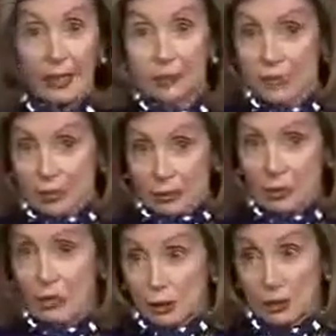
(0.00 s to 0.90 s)
I was
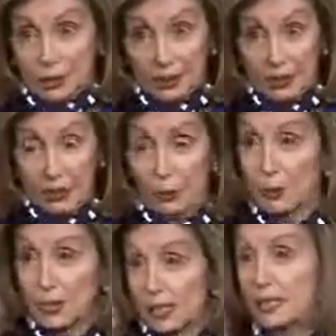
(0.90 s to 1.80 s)
disappointed that the
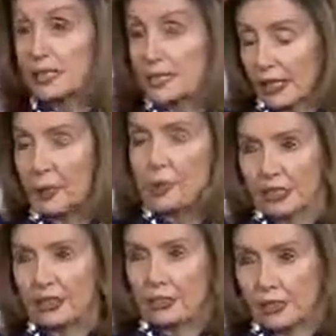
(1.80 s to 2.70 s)
press didn't say, go
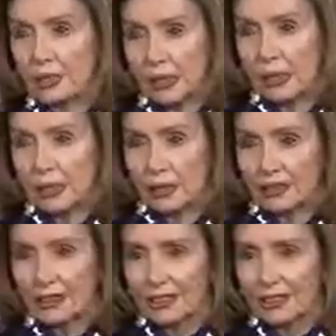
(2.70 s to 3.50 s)
back to your station.